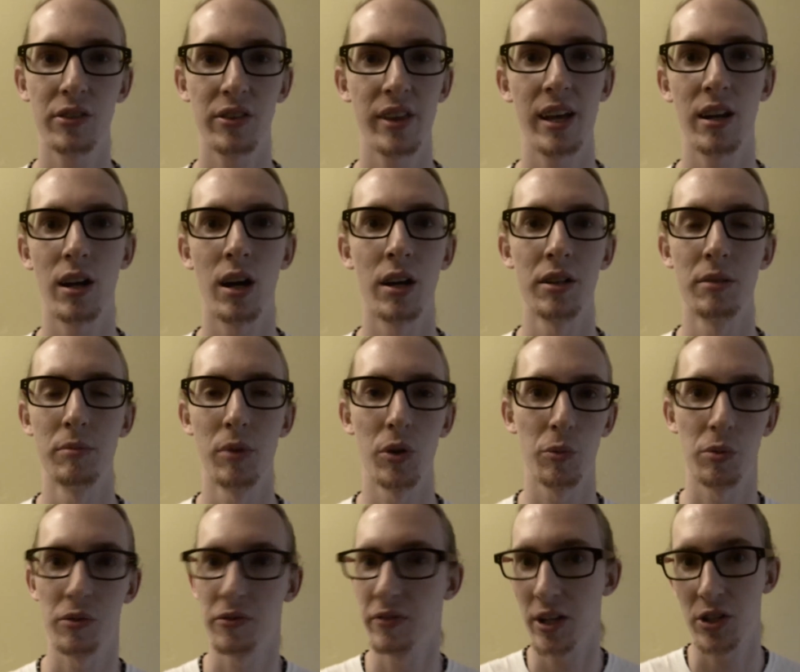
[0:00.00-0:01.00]
that on the most
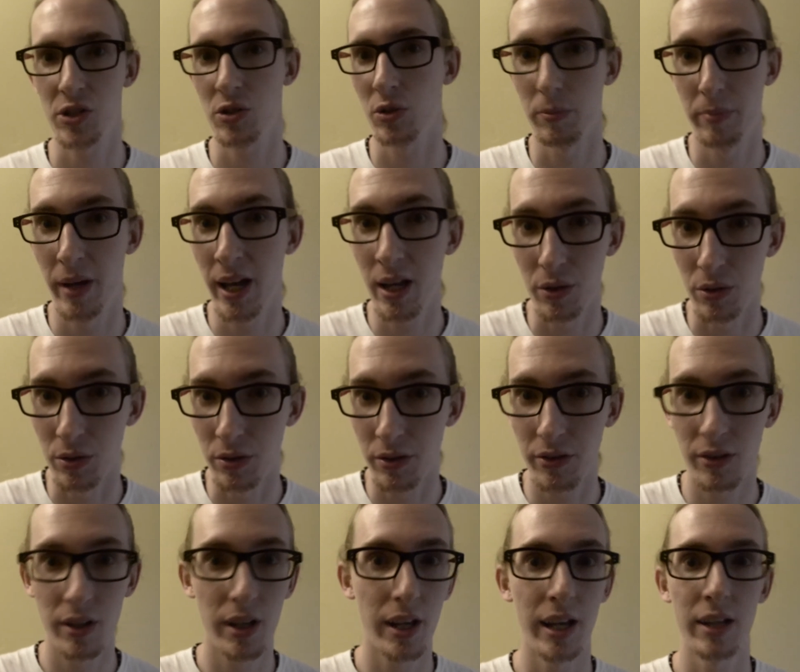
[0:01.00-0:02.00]
professional pedals,